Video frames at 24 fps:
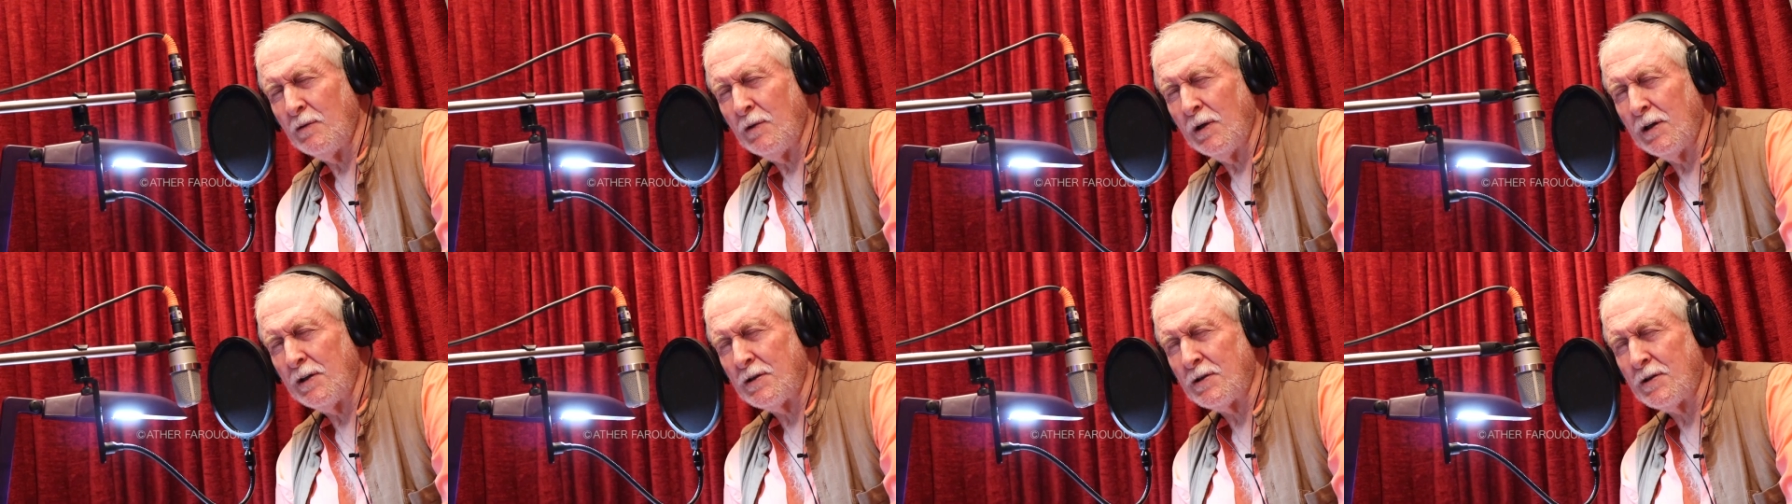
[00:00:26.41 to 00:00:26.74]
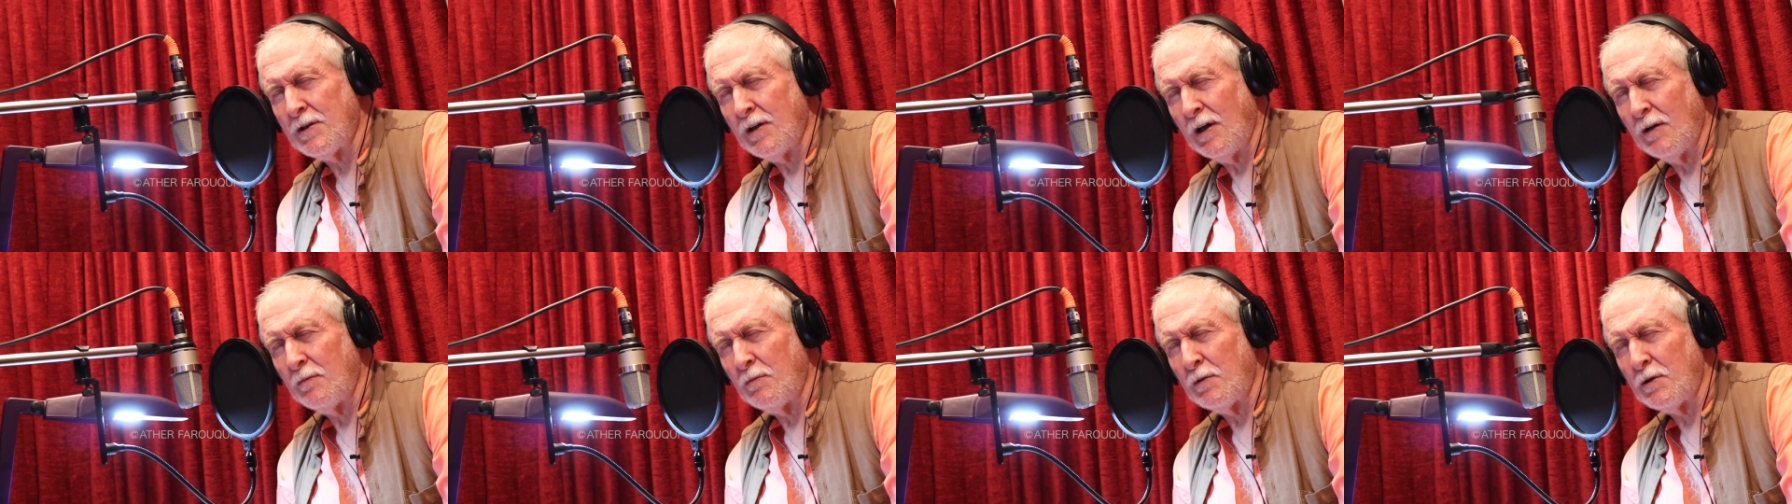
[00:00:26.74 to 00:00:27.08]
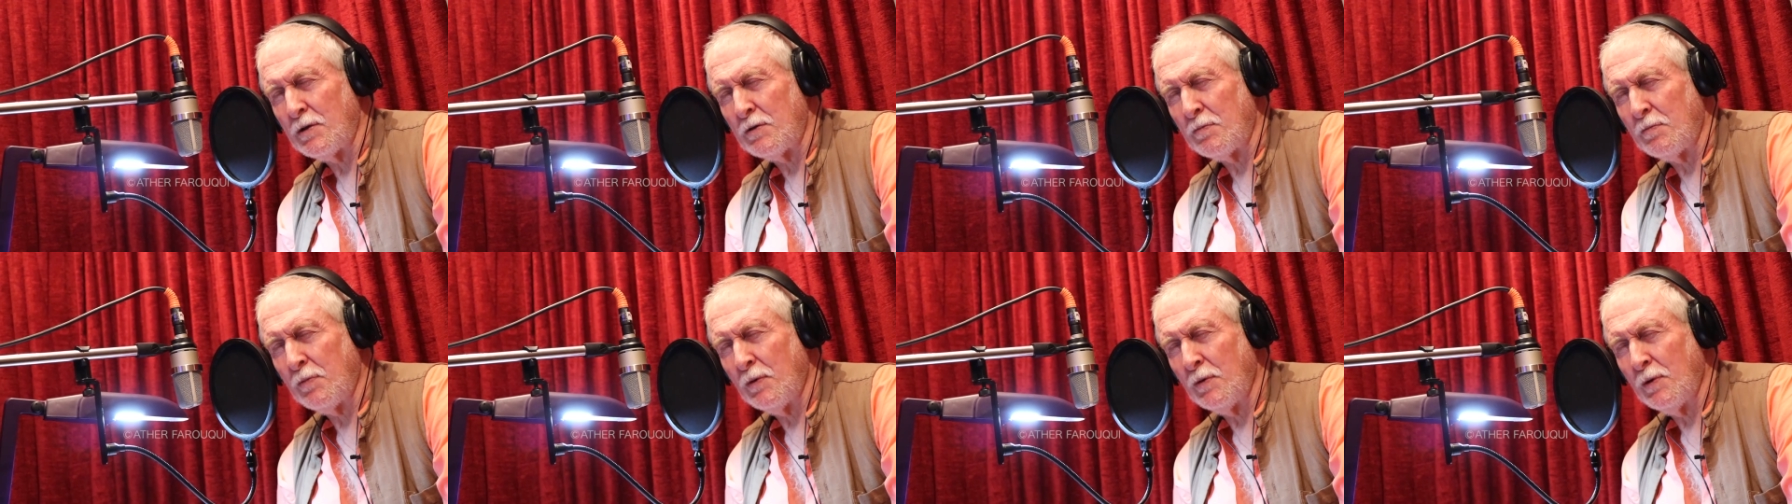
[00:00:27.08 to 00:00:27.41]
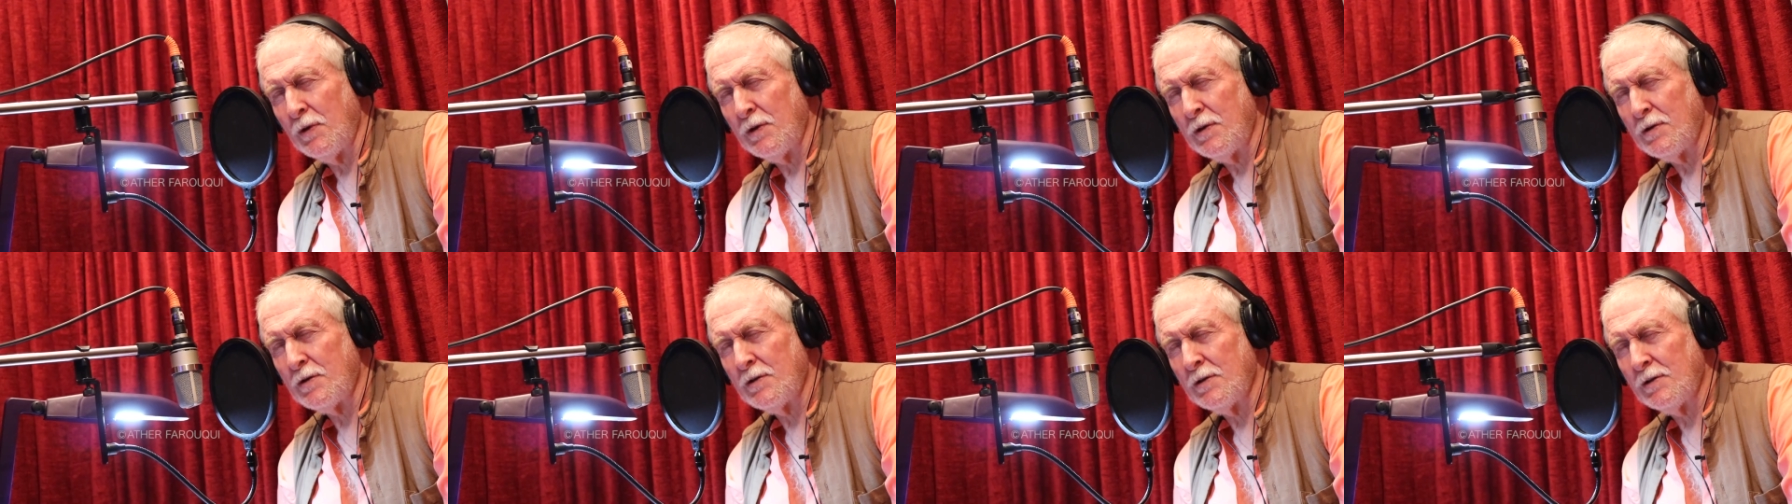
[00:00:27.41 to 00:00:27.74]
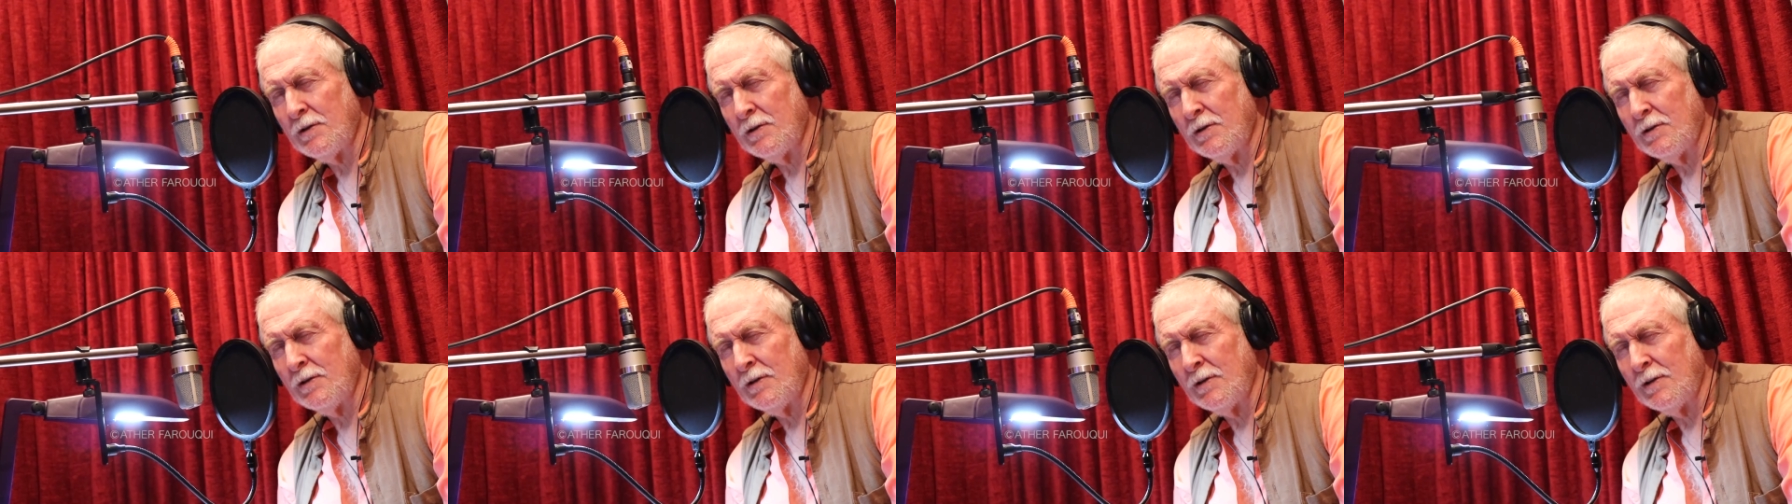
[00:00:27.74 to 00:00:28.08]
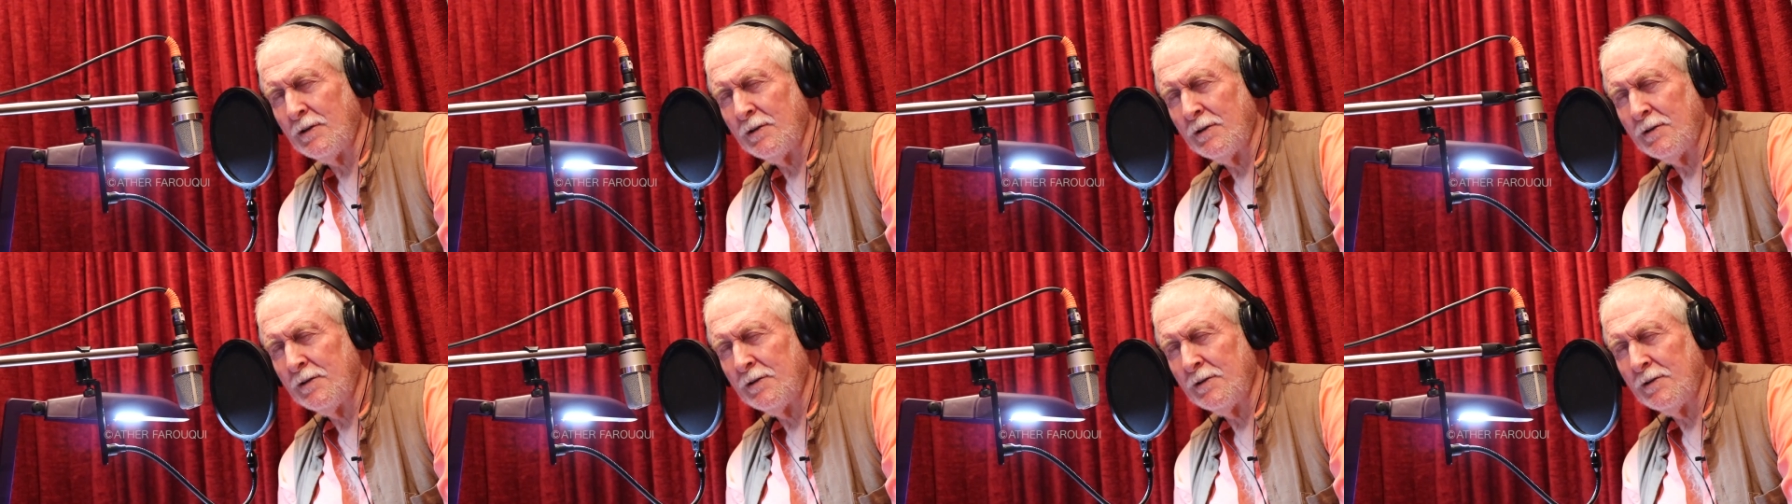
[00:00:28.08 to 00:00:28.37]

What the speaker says: well-established poets and